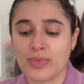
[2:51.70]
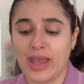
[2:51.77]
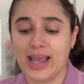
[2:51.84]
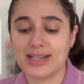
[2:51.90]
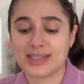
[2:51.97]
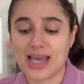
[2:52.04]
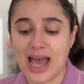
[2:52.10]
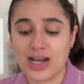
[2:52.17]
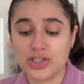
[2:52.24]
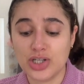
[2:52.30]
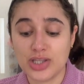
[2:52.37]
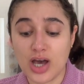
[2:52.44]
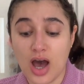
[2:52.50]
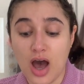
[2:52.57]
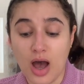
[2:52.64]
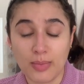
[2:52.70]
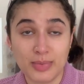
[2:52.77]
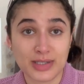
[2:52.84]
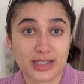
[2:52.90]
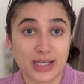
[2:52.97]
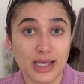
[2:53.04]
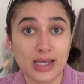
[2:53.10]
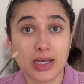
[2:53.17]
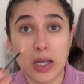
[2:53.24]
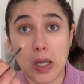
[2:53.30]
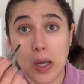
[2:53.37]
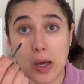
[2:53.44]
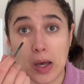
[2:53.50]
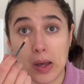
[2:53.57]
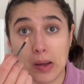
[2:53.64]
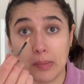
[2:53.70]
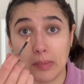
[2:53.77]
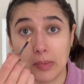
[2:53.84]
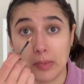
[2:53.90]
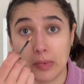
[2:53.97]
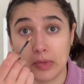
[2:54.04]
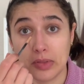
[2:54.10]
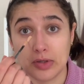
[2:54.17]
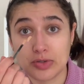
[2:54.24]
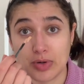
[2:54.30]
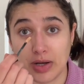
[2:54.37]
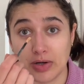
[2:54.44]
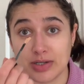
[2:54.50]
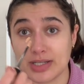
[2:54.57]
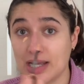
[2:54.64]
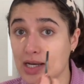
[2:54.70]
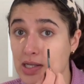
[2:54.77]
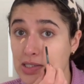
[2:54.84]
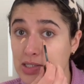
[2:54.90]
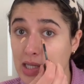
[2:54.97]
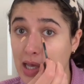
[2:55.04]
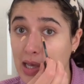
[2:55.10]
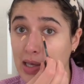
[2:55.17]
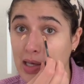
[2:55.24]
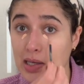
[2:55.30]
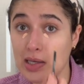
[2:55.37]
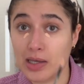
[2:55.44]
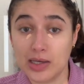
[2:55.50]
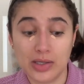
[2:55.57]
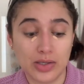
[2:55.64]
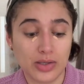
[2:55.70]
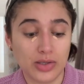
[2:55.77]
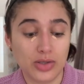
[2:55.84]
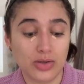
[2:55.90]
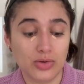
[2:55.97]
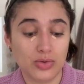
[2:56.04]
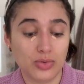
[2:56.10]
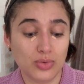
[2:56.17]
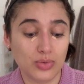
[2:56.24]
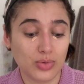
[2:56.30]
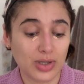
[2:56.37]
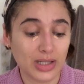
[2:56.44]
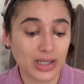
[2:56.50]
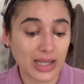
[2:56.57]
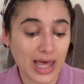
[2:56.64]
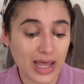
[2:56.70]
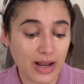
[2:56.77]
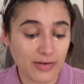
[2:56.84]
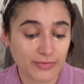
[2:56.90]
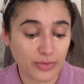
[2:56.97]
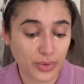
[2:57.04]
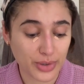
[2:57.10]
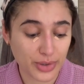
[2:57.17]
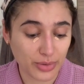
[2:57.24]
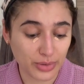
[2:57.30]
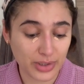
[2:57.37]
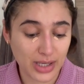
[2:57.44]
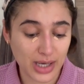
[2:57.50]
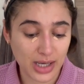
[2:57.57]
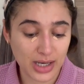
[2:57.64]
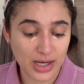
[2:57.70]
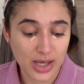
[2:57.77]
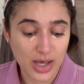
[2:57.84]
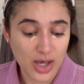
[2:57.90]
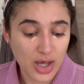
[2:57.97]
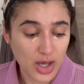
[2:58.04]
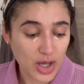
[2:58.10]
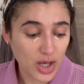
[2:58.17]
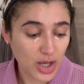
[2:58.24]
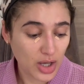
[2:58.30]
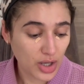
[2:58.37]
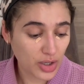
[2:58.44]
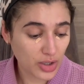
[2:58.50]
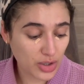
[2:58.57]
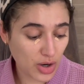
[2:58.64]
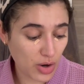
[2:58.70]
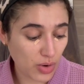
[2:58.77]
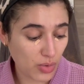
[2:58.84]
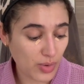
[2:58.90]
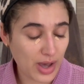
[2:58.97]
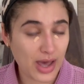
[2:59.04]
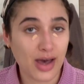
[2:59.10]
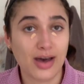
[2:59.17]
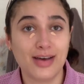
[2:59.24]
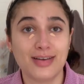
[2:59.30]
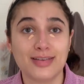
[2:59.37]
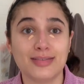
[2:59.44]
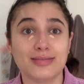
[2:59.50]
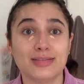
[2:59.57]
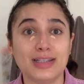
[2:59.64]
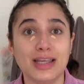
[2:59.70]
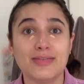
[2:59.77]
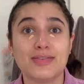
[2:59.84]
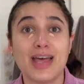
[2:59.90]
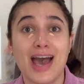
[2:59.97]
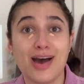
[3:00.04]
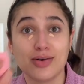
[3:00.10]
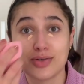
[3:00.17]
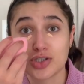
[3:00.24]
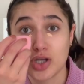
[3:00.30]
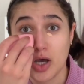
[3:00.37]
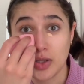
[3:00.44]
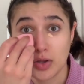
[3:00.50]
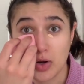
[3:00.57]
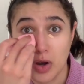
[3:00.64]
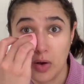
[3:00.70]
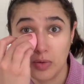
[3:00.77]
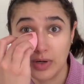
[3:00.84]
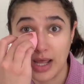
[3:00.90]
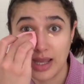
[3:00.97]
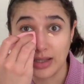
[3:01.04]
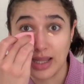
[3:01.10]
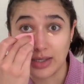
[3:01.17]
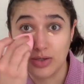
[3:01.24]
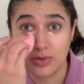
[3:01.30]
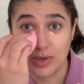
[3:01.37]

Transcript: It's actually the opposite. Um, the trainer said it's like you let a four-year-old kid go leave the house on their own and like you